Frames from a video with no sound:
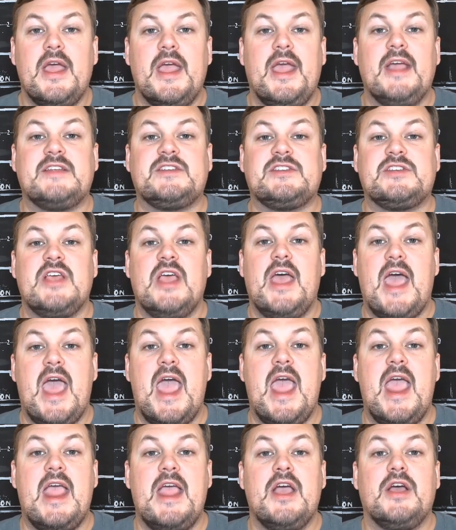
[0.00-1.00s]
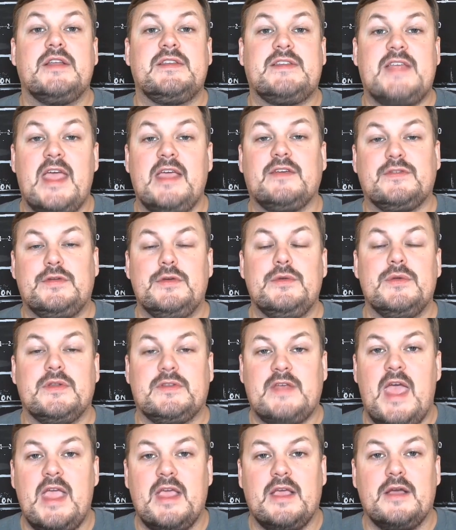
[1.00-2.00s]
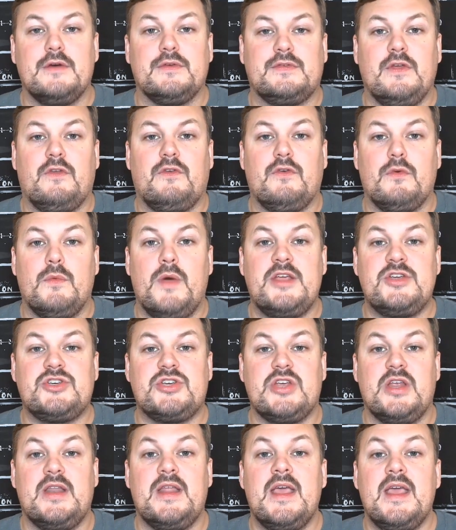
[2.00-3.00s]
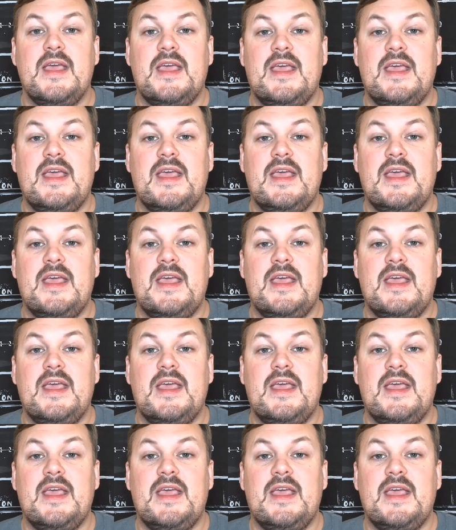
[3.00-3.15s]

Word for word: It's a takes two to tango situation.